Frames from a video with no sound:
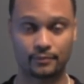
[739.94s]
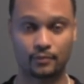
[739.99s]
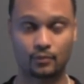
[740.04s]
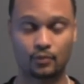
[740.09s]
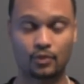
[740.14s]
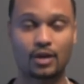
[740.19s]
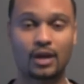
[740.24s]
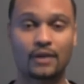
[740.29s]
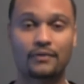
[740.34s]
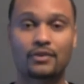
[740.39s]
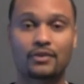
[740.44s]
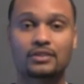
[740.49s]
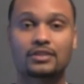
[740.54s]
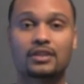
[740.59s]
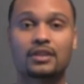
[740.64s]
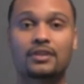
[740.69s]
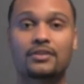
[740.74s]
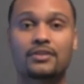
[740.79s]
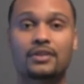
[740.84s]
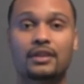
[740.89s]
We offer a
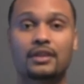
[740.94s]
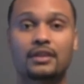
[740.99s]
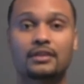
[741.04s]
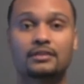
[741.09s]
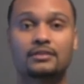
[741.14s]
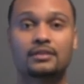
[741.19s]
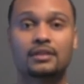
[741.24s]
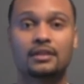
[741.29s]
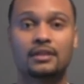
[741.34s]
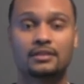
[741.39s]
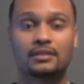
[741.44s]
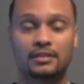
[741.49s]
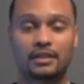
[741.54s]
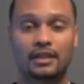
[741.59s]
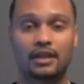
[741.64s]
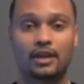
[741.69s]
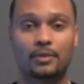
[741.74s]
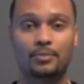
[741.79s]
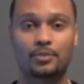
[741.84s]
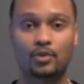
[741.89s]
ton of things to
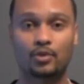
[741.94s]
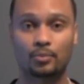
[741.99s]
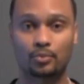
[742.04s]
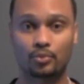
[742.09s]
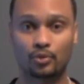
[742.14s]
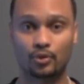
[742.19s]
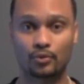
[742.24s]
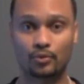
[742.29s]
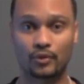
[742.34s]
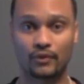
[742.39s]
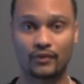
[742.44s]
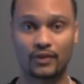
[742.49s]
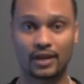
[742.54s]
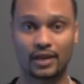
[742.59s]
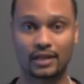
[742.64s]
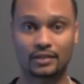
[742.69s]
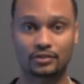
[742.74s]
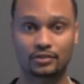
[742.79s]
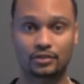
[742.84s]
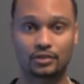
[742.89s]
help you improve your
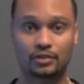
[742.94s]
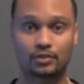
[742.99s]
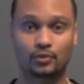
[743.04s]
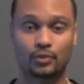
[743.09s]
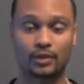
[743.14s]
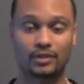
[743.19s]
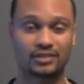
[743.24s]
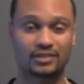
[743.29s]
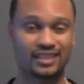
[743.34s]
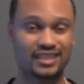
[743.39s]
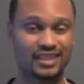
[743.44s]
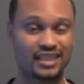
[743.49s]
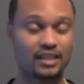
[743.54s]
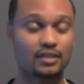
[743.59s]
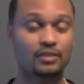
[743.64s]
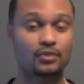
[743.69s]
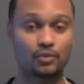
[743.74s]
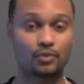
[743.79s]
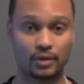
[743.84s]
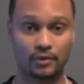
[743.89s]
financial situation.
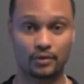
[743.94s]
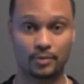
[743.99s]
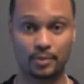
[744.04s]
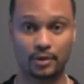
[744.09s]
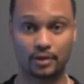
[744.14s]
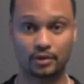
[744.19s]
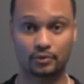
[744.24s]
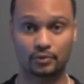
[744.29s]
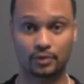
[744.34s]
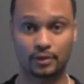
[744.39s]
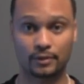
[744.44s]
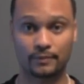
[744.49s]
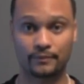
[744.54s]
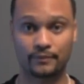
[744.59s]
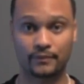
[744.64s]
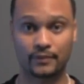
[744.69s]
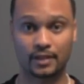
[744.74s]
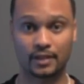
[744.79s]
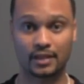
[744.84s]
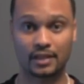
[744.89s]
Again, credit repair as well,
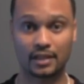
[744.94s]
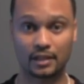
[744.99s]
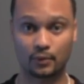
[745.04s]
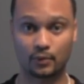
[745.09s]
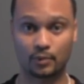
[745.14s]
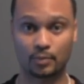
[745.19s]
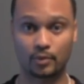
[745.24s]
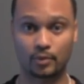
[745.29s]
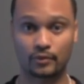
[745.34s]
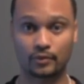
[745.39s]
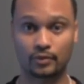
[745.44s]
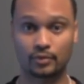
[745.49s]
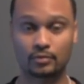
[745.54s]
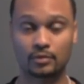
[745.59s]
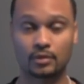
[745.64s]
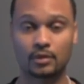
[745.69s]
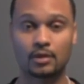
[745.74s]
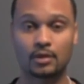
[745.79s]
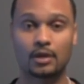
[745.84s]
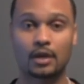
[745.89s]
and income removal.
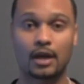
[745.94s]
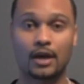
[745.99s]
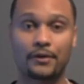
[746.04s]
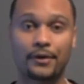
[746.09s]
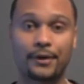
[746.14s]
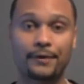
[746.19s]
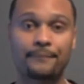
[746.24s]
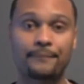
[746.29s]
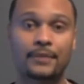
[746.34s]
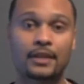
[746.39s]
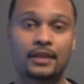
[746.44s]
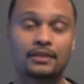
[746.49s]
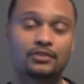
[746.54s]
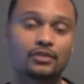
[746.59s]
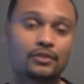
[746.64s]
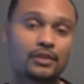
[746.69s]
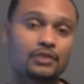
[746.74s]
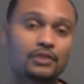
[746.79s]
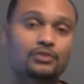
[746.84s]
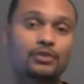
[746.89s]
All right.
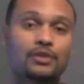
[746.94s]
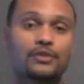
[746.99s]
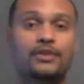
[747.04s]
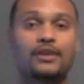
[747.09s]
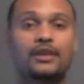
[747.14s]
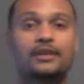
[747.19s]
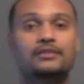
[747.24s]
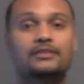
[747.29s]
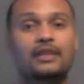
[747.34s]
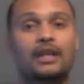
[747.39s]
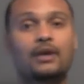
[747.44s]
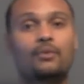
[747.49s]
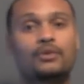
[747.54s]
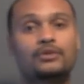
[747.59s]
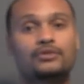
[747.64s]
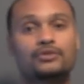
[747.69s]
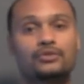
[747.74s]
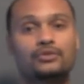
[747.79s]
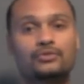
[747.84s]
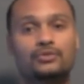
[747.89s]
So those are the things that I
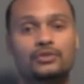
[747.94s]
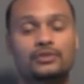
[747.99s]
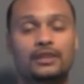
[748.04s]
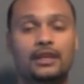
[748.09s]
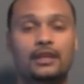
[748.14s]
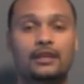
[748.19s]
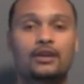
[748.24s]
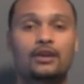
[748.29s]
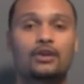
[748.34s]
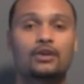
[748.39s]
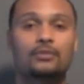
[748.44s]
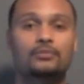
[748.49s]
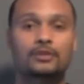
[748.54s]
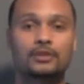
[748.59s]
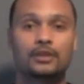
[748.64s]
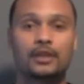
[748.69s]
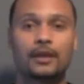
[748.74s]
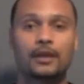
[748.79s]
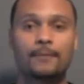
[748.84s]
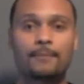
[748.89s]
want you to take home
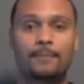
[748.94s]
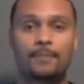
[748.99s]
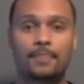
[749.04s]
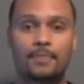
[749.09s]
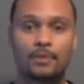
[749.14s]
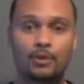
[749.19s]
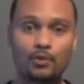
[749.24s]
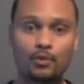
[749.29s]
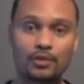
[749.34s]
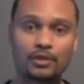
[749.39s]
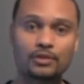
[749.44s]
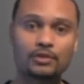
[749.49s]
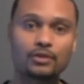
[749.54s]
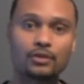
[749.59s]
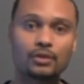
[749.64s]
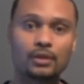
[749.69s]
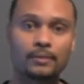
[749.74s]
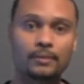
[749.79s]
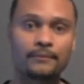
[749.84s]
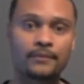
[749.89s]
today. You can
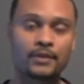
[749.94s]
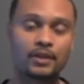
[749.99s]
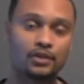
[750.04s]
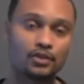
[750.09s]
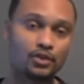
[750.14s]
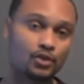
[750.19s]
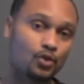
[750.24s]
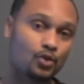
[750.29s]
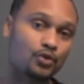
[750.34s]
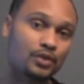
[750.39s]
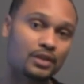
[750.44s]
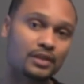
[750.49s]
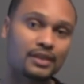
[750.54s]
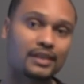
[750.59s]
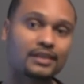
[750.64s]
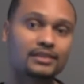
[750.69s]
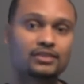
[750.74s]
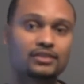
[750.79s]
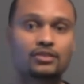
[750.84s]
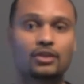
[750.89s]
do it. You can
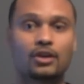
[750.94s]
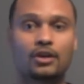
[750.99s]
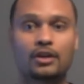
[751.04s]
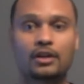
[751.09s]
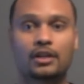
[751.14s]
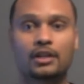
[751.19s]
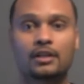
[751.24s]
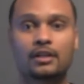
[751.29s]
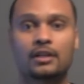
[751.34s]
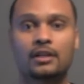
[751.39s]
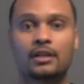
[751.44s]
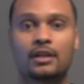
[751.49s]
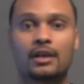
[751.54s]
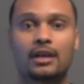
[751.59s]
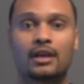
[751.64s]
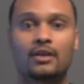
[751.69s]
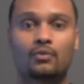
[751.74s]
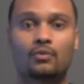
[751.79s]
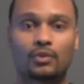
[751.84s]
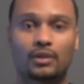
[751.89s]
get started
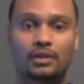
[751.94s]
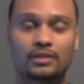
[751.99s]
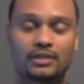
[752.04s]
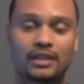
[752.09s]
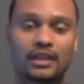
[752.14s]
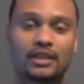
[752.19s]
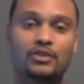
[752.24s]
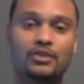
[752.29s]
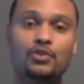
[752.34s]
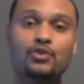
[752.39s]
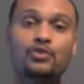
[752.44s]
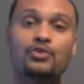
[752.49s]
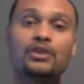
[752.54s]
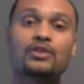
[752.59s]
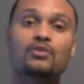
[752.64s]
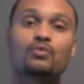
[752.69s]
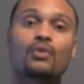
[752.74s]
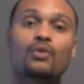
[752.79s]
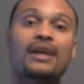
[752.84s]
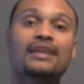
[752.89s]
in real estate. You
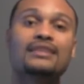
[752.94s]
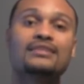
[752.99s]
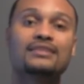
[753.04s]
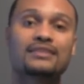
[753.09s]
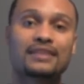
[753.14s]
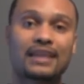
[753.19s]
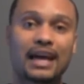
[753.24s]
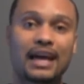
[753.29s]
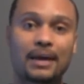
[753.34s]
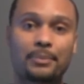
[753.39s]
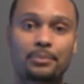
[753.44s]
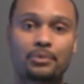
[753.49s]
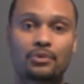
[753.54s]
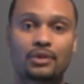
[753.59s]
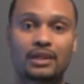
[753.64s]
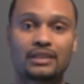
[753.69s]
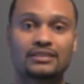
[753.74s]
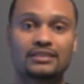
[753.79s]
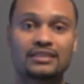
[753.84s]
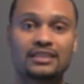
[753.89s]
can raise the capital
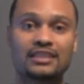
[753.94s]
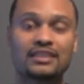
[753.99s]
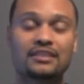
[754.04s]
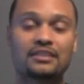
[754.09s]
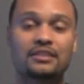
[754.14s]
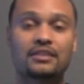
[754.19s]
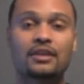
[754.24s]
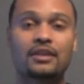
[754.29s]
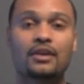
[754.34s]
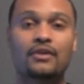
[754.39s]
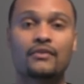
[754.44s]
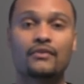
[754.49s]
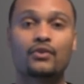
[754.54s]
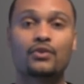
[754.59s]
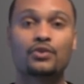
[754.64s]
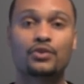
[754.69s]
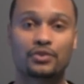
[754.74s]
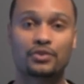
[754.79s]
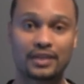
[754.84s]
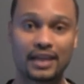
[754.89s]
that's needed for
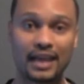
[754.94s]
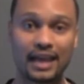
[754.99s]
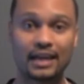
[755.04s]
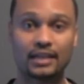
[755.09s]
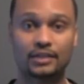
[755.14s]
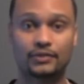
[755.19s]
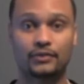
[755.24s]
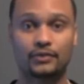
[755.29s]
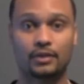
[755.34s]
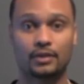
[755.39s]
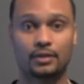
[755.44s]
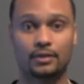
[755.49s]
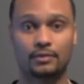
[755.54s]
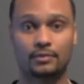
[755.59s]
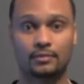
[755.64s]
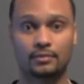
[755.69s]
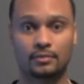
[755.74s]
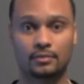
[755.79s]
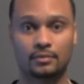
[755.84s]
your cash flow.